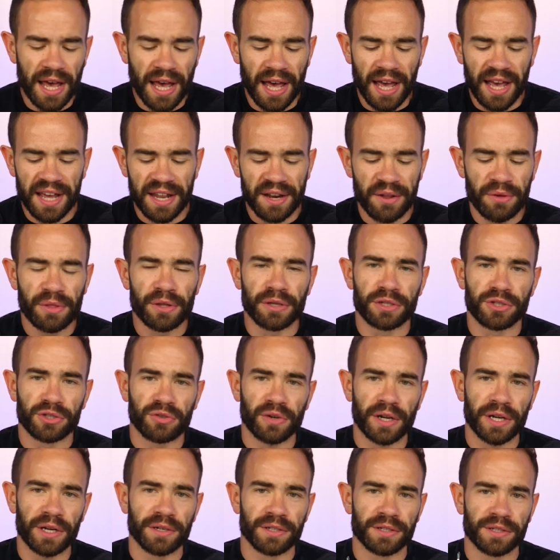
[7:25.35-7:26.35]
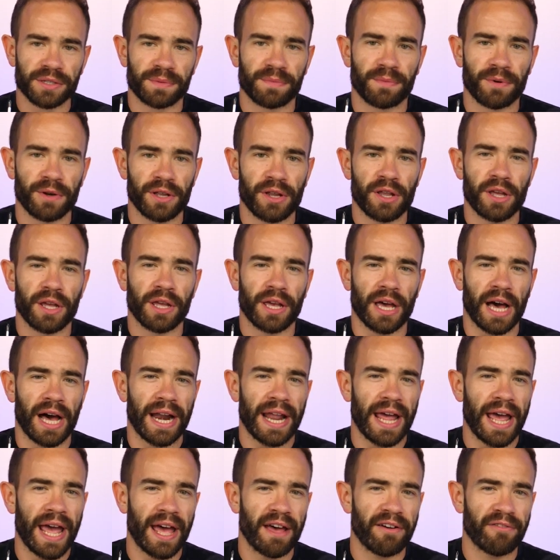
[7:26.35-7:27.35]
I know the triggers would
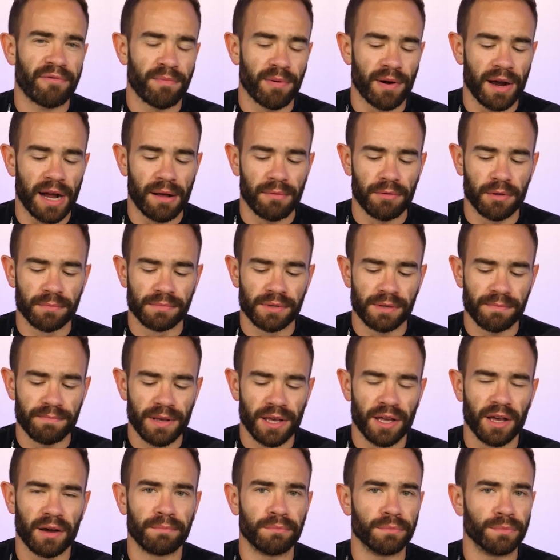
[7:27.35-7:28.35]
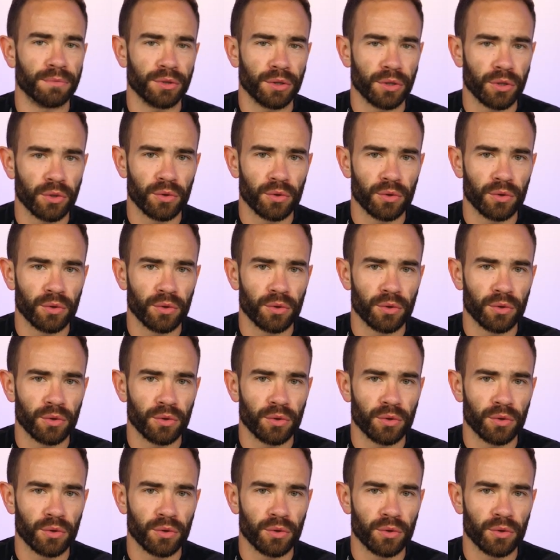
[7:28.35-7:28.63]
kind of have problems and become